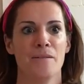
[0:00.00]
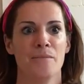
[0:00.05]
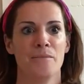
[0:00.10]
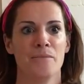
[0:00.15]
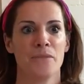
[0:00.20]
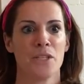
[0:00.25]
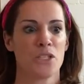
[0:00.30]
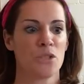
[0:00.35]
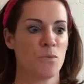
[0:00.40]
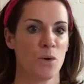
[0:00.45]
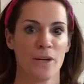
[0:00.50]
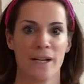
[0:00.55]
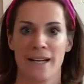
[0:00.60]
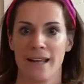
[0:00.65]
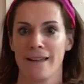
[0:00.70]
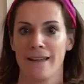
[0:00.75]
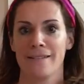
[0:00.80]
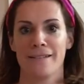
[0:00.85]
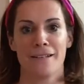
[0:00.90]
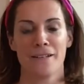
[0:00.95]
This
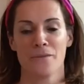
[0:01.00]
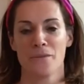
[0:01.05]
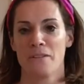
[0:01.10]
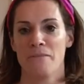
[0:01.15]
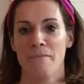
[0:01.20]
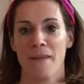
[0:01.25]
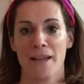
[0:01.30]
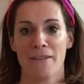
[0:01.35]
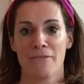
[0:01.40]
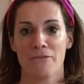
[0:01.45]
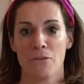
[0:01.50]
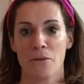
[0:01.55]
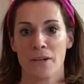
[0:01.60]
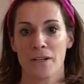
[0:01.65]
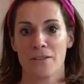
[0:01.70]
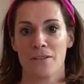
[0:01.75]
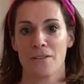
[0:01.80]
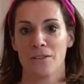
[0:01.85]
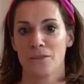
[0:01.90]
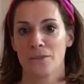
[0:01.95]
morning I did it with my
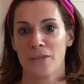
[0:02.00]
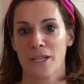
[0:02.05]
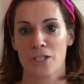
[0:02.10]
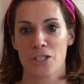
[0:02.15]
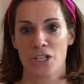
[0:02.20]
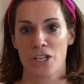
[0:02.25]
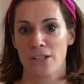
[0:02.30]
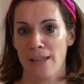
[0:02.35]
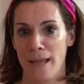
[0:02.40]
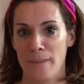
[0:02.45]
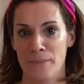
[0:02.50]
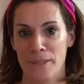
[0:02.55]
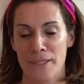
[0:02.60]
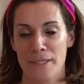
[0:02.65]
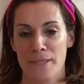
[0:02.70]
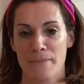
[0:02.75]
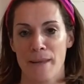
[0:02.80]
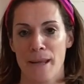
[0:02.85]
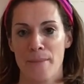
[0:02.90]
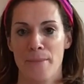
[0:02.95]
4-year-old as she climbed
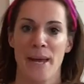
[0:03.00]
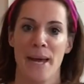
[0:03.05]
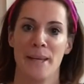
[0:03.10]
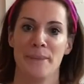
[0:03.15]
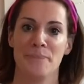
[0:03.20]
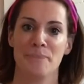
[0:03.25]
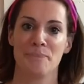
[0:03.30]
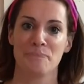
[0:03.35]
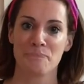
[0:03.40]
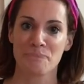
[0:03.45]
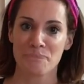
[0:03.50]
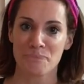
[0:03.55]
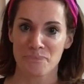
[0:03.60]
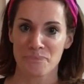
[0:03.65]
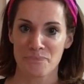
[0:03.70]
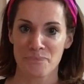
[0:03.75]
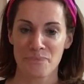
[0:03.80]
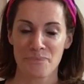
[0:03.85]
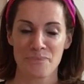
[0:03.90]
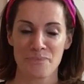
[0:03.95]
into my bed.
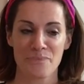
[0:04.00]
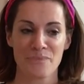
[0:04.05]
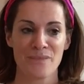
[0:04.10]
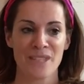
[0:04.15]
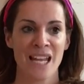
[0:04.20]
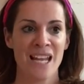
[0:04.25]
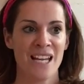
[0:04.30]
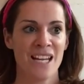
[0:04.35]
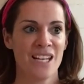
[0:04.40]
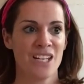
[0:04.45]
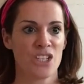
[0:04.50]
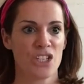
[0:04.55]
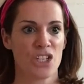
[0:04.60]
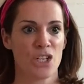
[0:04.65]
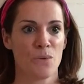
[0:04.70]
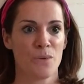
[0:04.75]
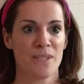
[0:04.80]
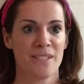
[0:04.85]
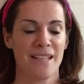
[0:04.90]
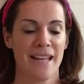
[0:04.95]

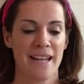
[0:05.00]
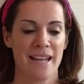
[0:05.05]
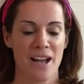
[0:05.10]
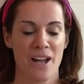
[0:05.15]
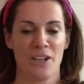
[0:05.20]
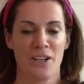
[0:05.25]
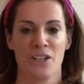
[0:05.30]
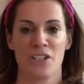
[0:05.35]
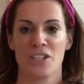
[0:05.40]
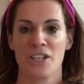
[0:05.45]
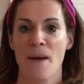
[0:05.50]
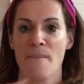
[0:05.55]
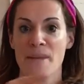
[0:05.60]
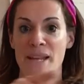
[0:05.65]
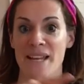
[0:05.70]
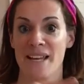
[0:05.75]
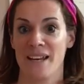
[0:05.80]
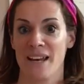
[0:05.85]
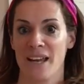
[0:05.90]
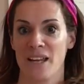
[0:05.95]
She was laying on her
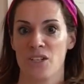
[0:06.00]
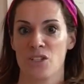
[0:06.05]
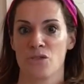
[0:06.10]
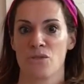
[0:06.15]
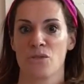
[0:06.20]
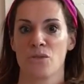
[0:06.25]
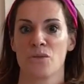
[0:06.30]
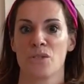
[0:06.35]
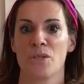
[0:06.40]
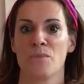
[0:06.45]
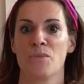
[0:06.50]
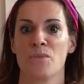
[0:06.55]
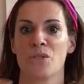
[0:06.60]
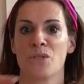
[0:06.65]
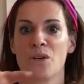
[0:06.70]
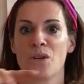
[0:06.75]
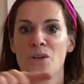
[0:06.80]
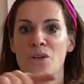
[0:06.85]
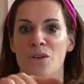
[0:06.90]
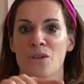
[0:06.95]
tummy and I drew some
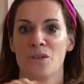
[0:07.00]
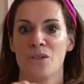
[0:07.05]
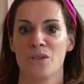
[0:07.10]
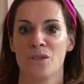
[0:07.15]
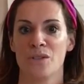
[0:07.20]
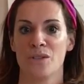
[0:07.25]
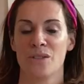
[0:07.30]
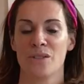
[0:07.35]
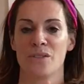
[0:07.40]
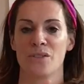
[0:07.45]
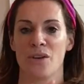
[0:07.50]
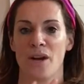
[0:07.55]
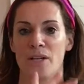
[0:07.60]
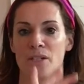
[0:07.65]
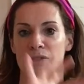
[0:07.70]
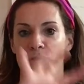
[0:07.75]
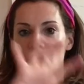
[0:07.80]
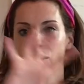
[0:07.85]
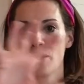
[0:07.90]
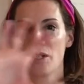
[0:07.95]
circles, or I
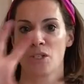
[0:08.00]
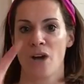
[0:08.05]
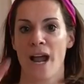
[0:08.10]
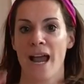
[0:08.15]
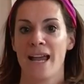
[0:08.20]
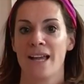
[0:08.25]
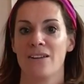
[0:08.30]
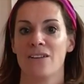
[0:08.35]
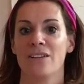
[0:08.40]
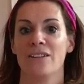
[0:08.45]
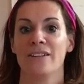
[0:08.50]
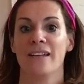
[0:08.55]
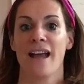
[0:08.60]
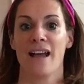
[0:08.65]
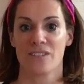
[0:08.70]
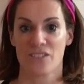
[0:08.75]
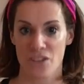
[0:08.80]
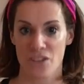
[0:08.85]
drew a triangle and asked